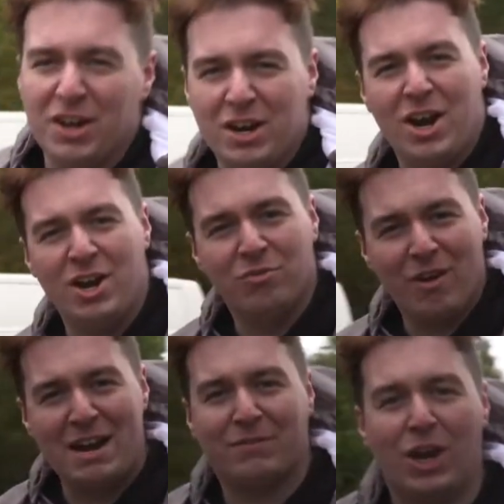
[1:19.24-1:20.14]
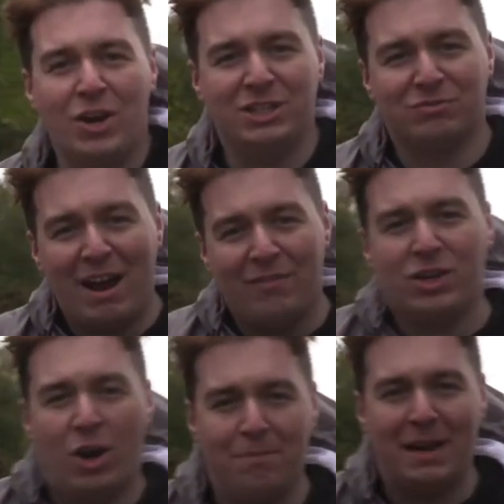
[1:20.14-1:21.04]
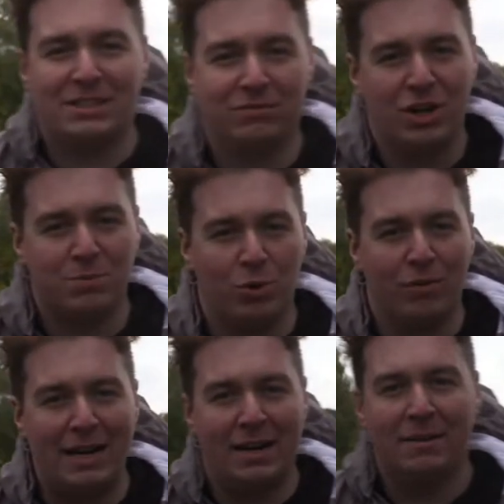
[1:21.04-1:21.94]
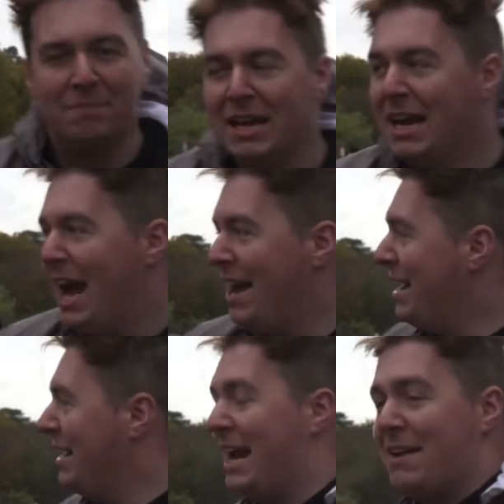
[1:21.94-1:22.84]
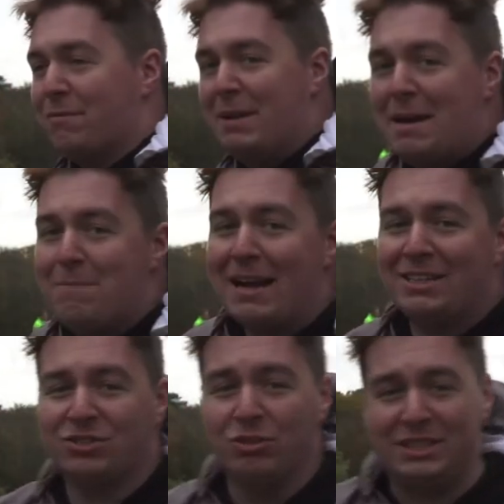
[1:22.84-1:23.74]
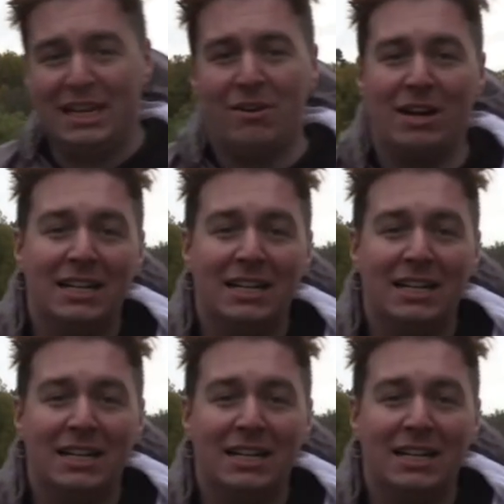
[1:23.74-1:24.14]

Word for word: an array of cones around the complex of Rushmoor Arena, and then they head from here back to scrutineering